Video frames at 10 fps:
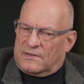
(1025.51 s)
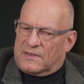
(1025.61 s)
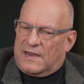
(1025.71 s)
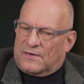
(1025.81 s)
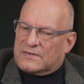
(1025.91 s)

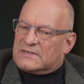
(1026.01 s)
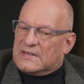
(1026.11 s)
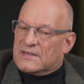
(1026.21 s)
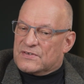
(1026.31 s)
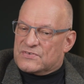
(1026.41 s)

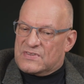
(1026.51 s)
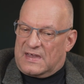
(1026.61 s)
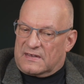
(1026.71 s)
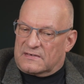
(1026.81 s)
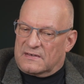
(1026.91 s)
guarantees
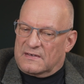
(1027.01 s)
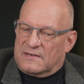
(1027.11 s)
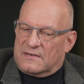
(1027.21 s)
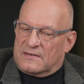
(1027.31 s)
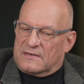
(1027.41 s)
that
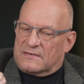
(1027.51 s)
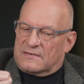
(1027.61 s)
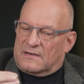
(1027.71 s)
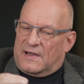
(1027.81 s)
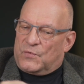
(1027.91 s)

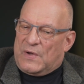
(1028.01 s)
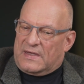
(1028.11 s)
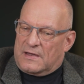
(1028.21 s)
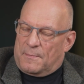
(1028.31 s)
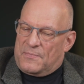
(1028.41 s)
I
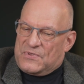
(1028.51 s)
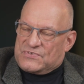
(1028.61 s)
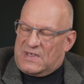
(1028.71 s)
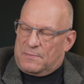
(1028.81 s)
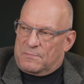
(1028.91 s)
wake up the
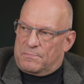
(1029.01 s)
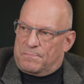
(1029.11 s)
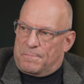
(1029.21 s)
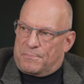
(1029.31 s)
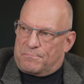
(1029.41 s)
same
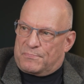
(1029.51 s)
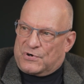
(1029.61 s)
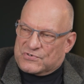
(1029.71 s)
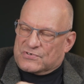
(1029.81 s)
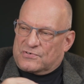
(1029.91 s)

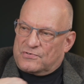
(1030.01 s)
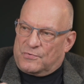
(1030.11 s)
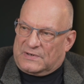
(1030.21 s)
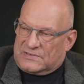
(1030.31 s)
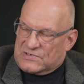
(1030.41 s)
person who
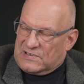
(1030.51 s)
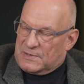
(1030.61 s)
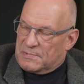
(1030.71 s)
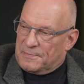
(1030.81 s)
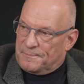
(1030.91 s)
went to sleep?